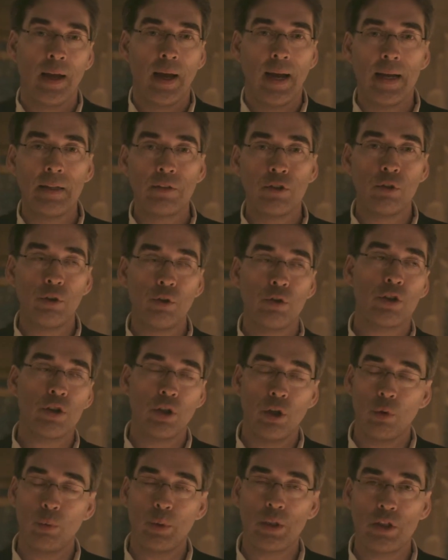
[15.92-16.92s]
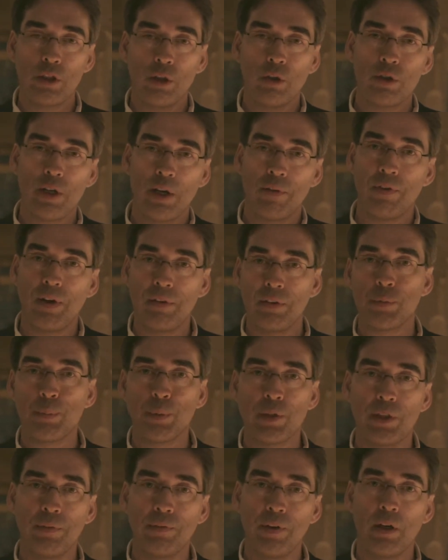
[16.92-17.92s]
And to do so, we chose a very
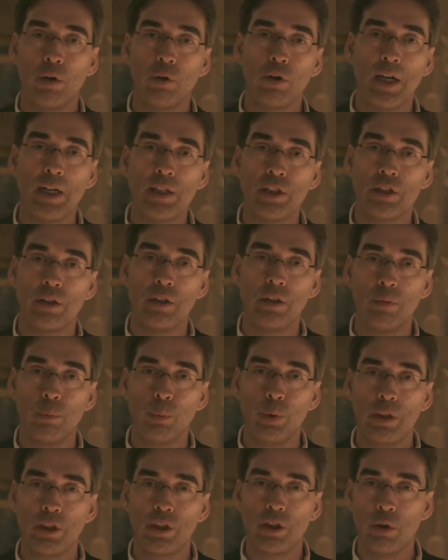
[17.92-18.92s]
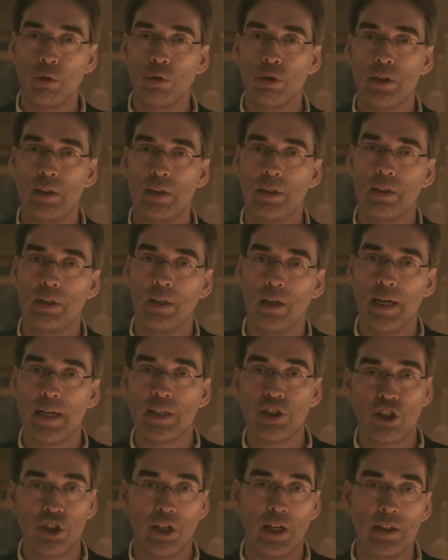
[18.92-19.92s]
specific location. We chose the
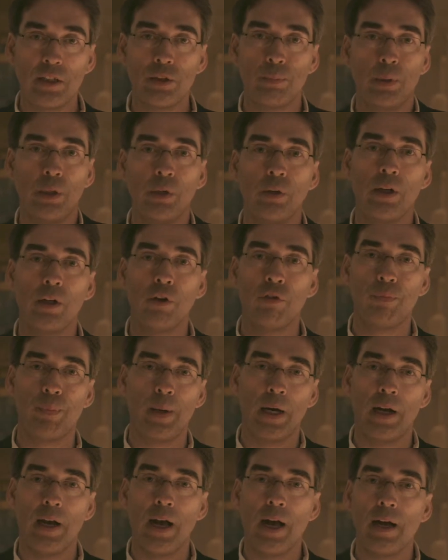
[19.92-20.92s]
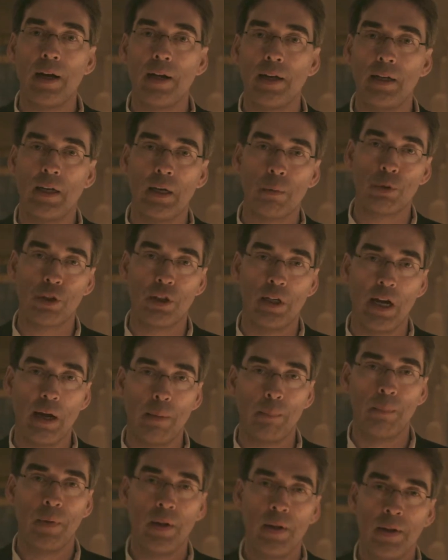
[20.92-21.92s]
exchange building of Berlage in
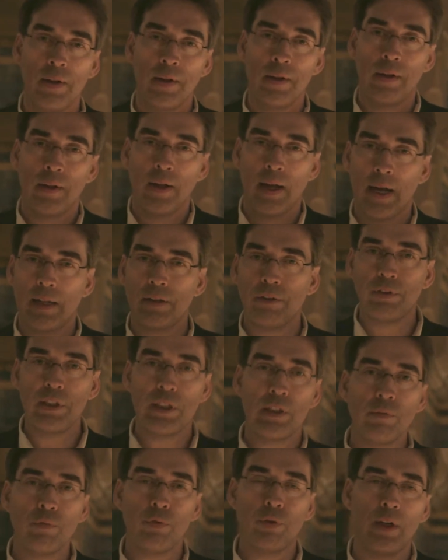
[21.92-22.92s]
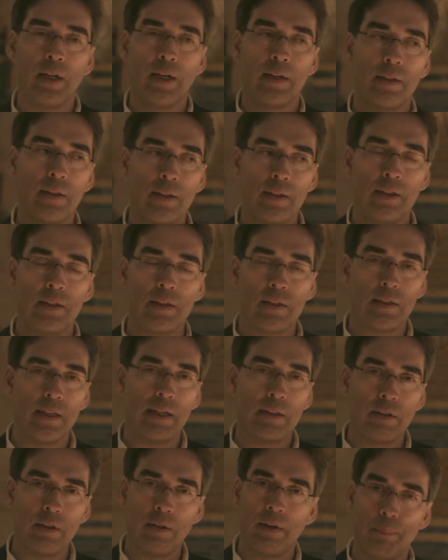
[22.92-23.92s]
Amsterdam. And the reason for that is
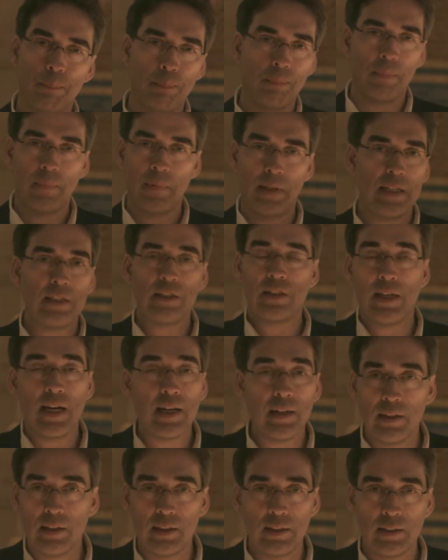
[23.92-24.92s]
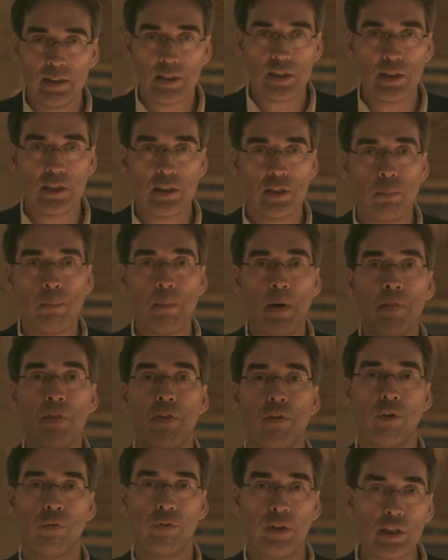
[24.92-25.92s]
that, incidentally, this is the
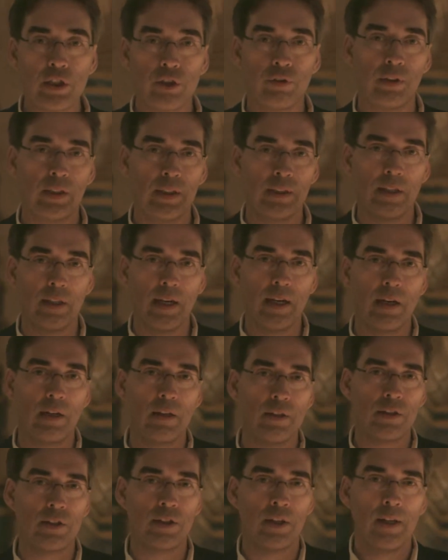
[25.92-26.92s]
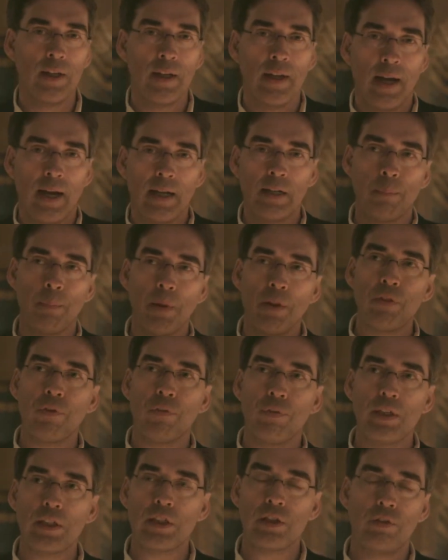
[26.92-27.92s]
month of history in the Netherlands, and the month
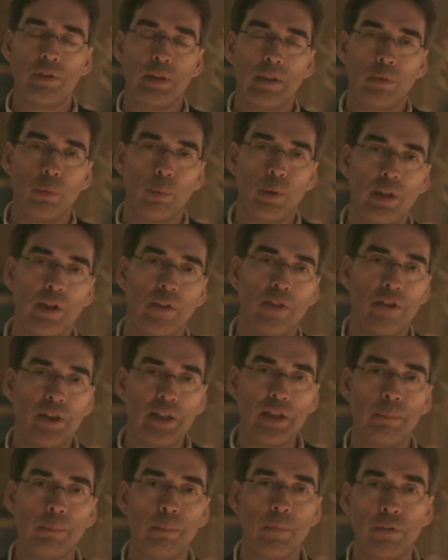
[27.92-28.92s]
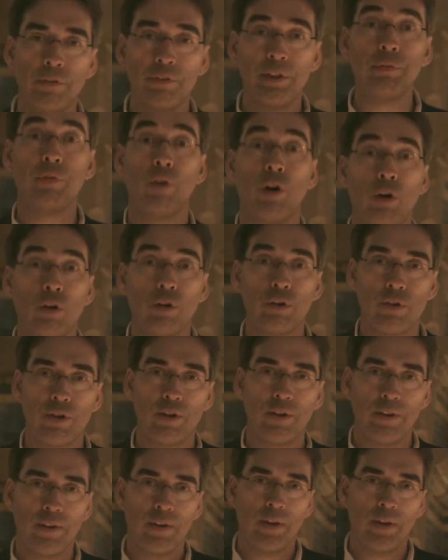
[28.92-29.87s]
of history with a theme, revolt.